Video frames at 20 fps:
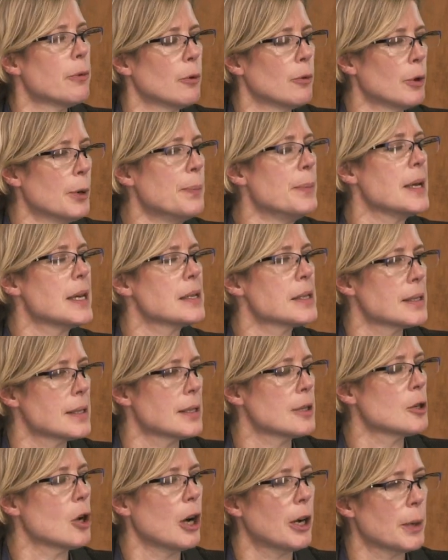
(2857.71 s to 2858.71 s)
remiss
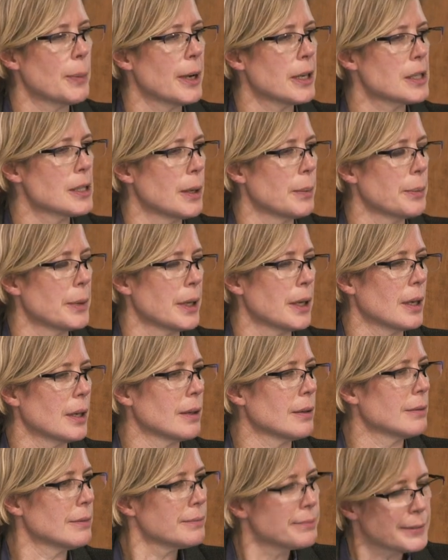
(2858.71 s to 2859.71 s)
to talk about
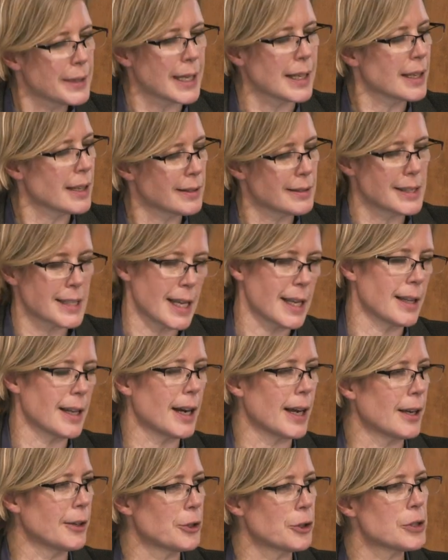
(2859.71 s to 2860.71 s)
something and say
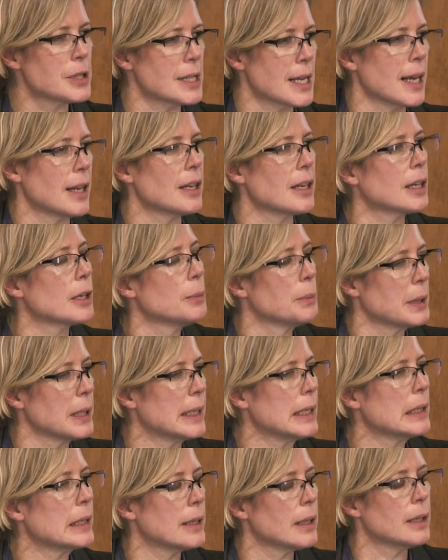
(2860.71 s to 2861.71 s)
that I understand it
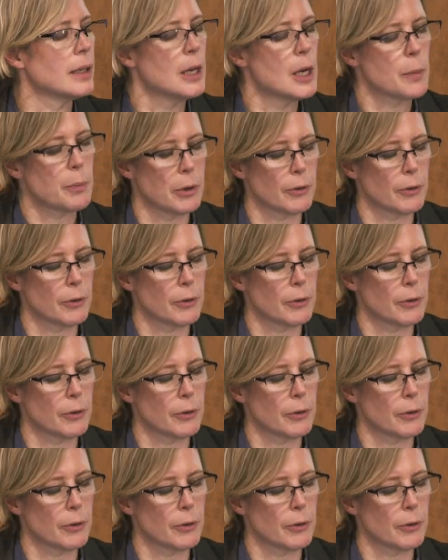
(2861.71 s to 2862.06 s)
completely.